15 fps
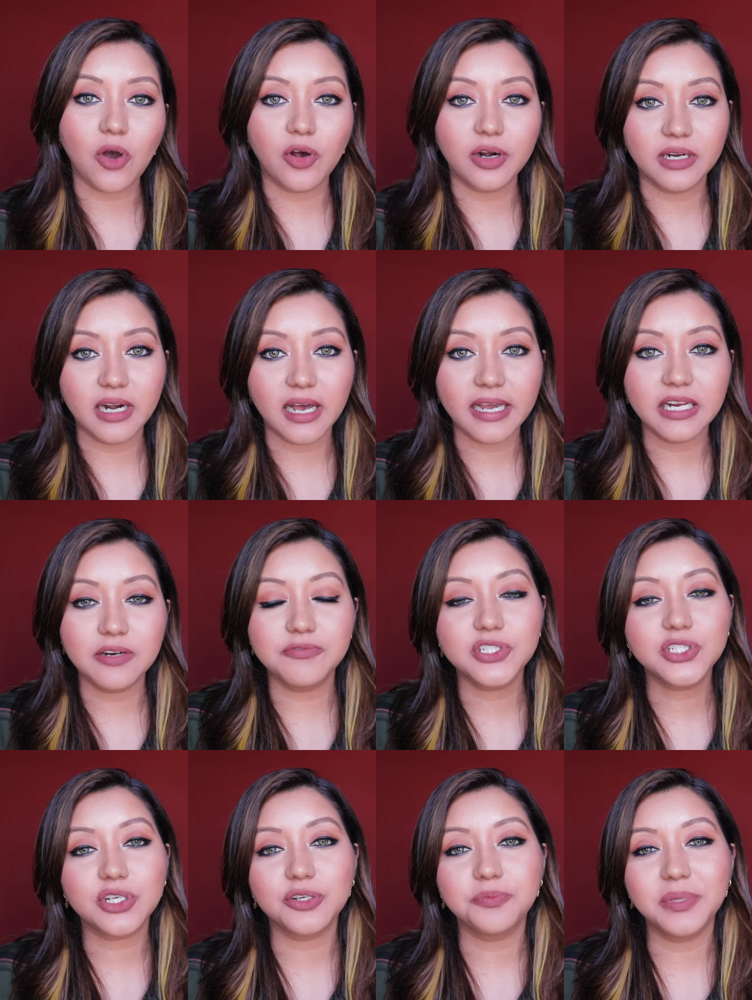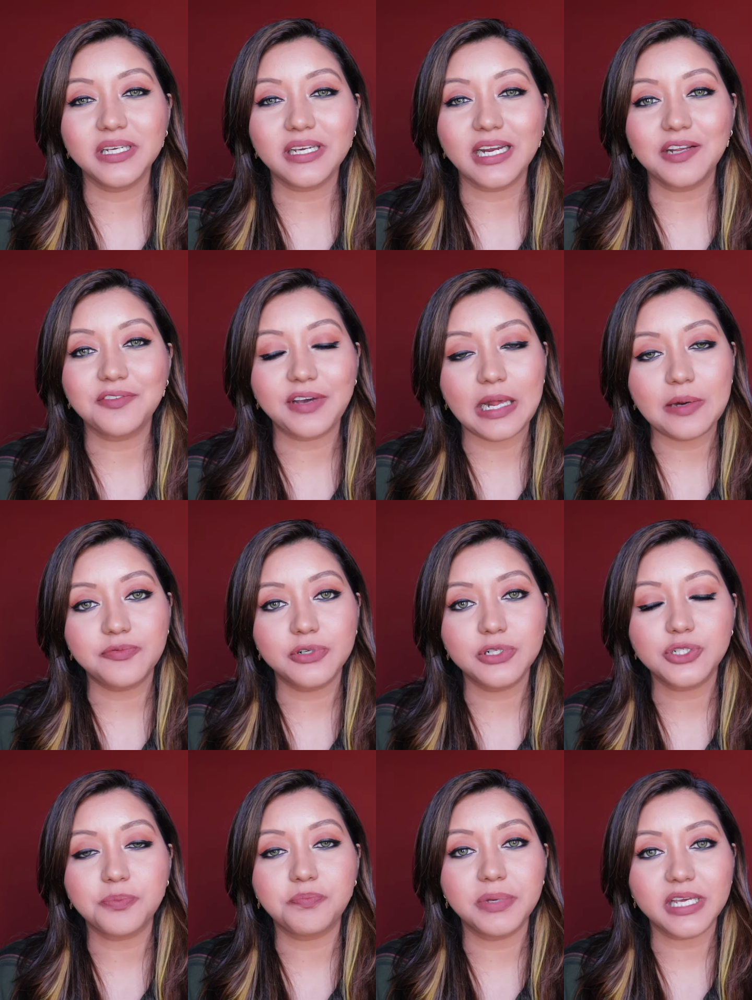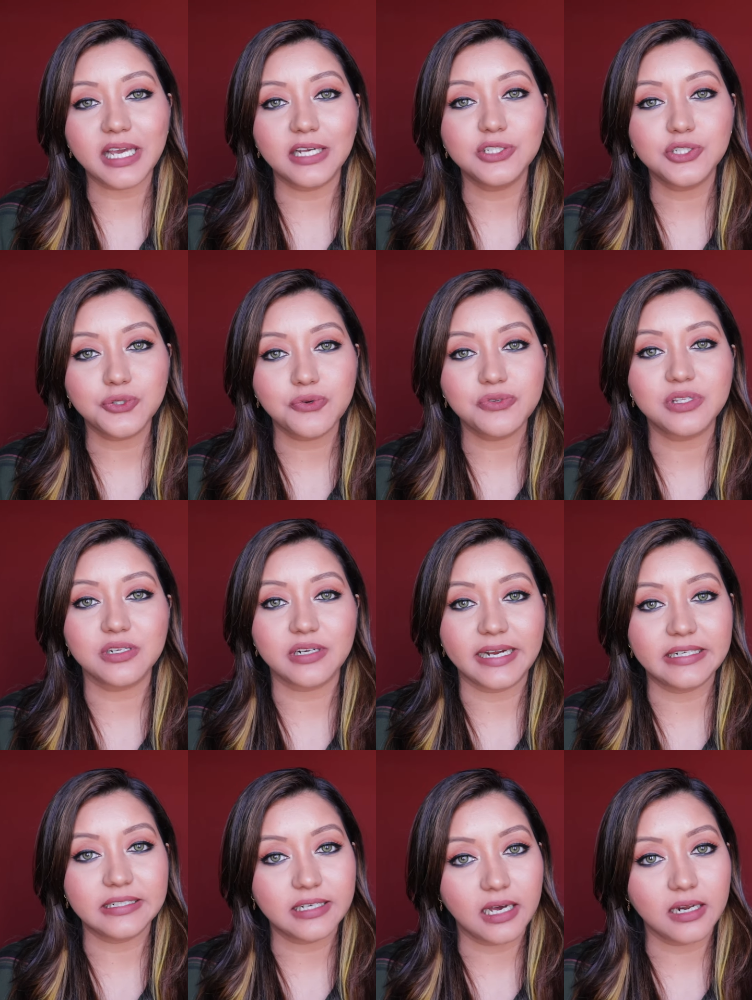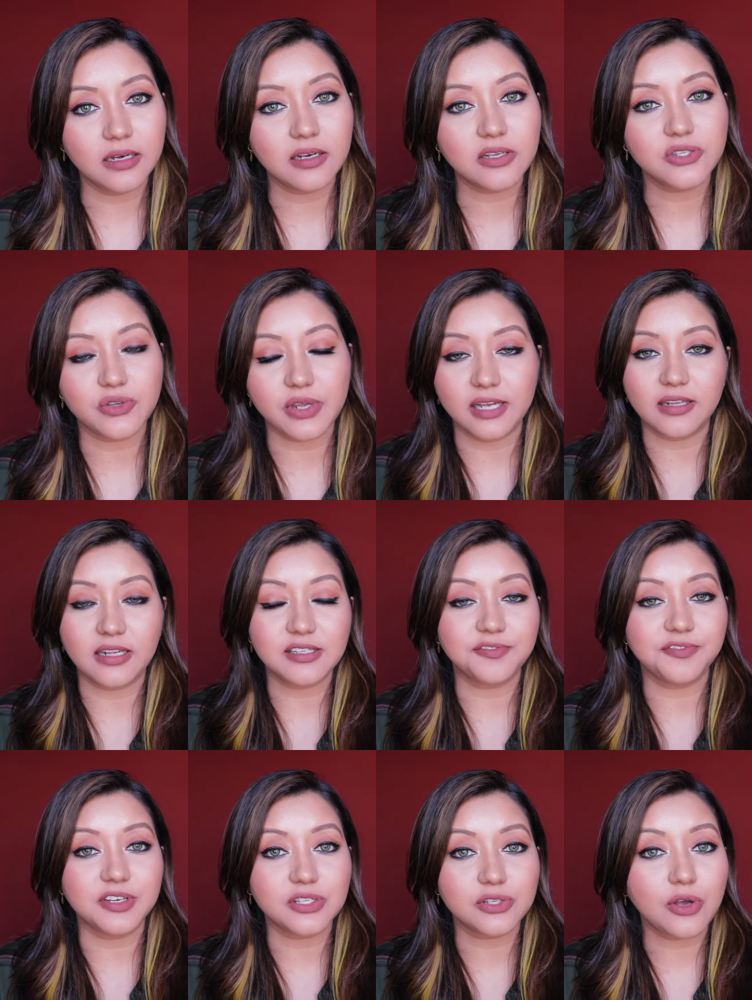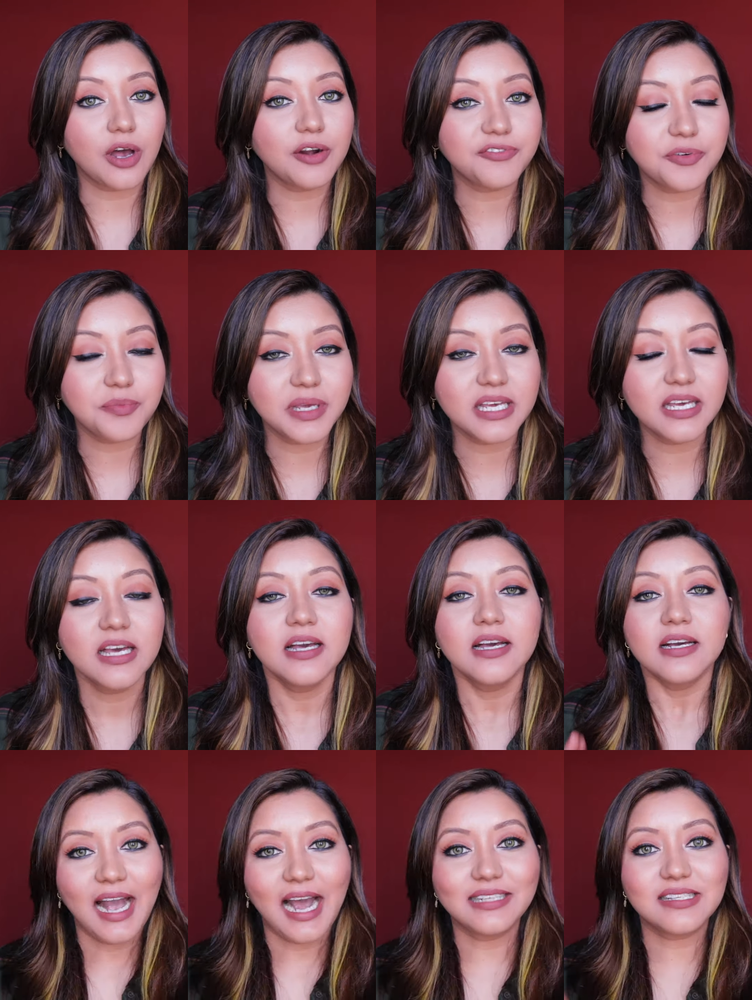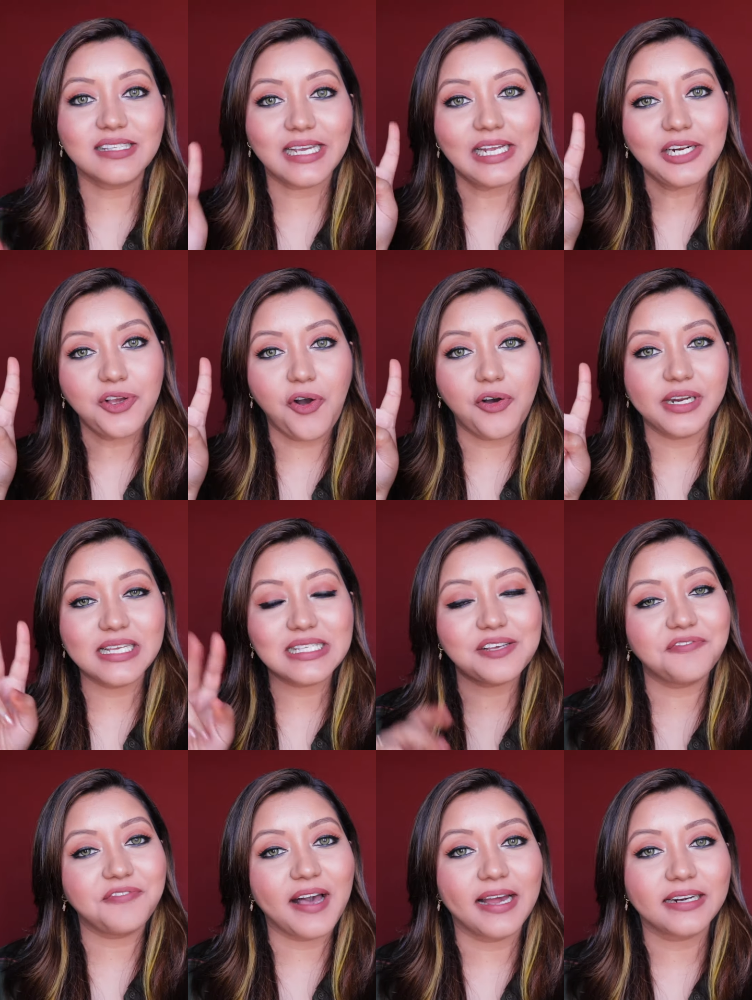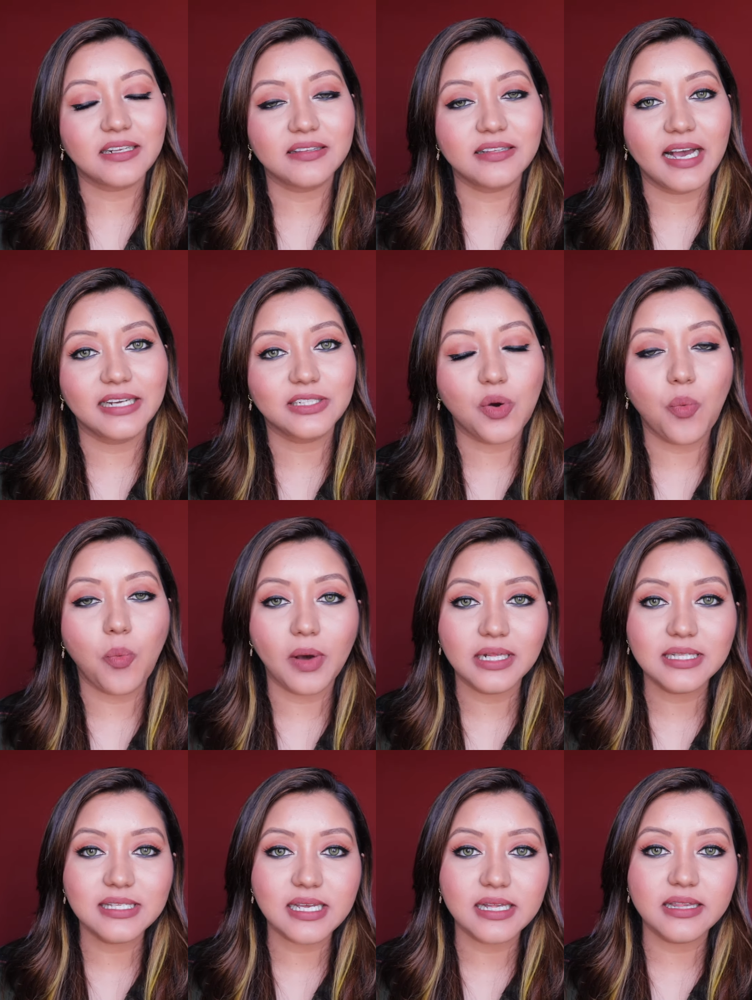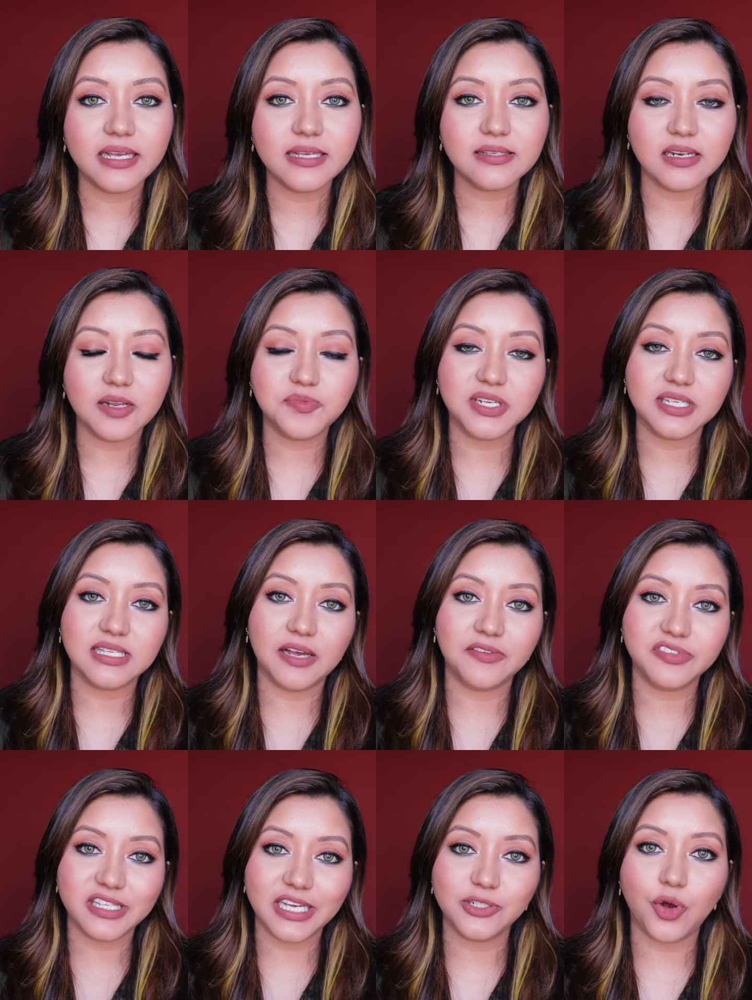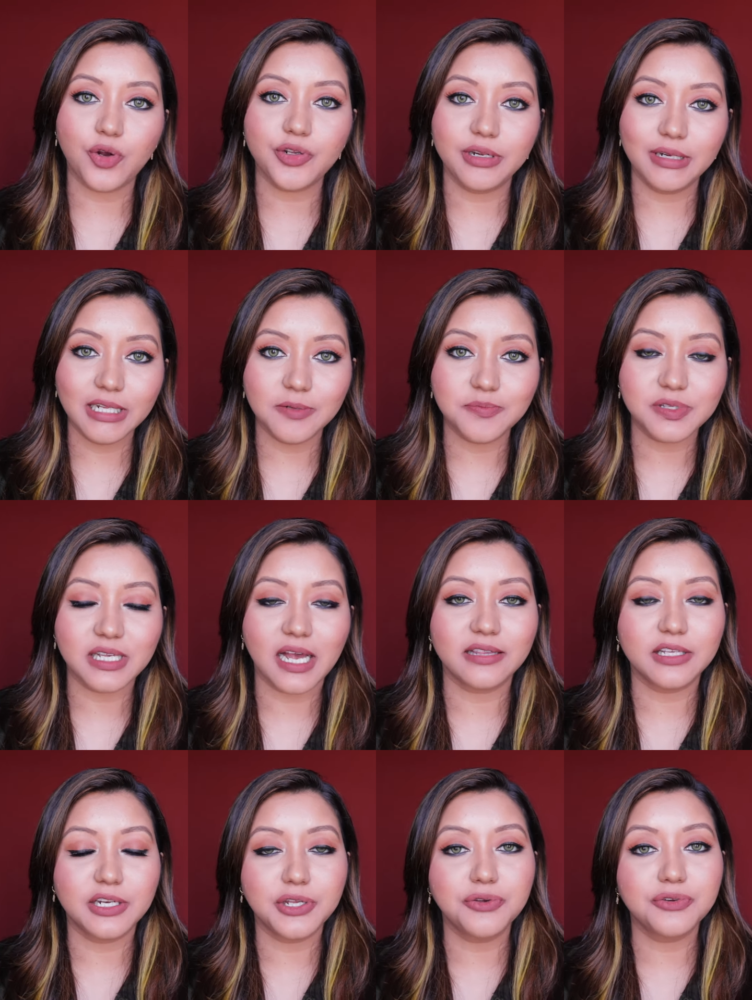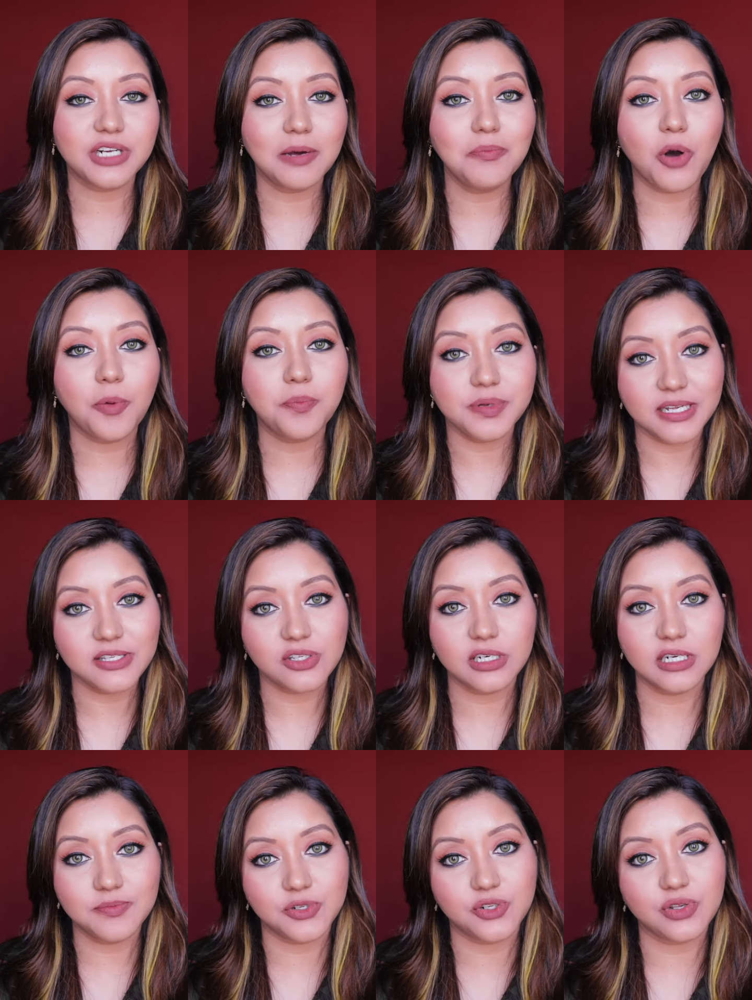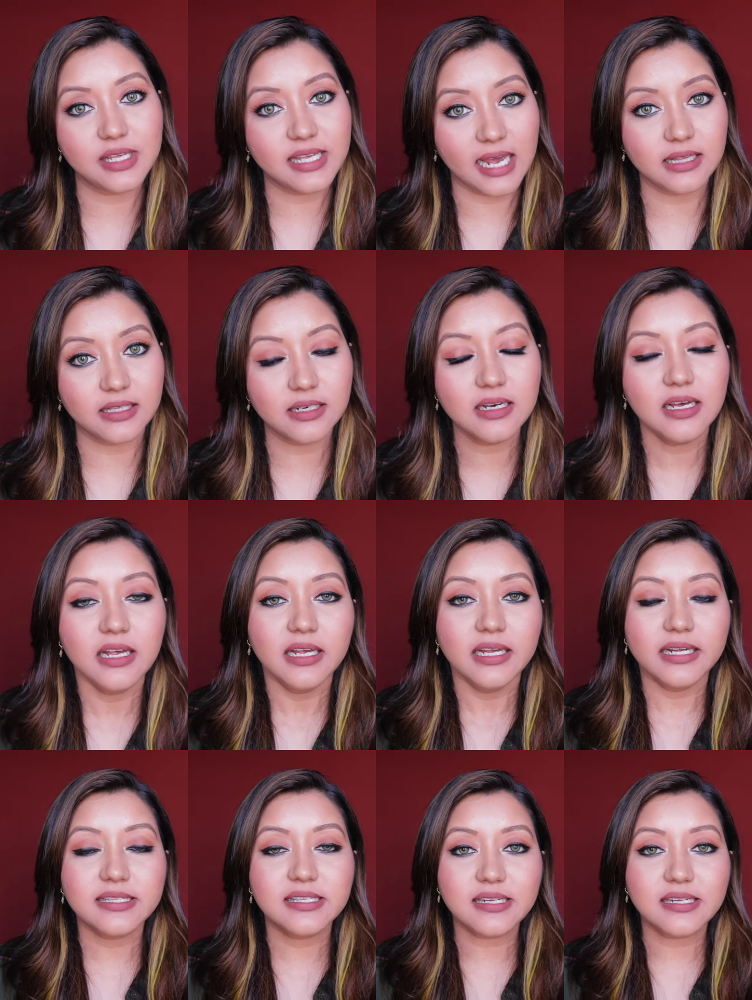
online, which could be kind of helpful to pick and choose the right color. So yeah, that's the first con for me. And the second con is the fact that once these lipsticks have set on your lips and then you rub or press your lips together, it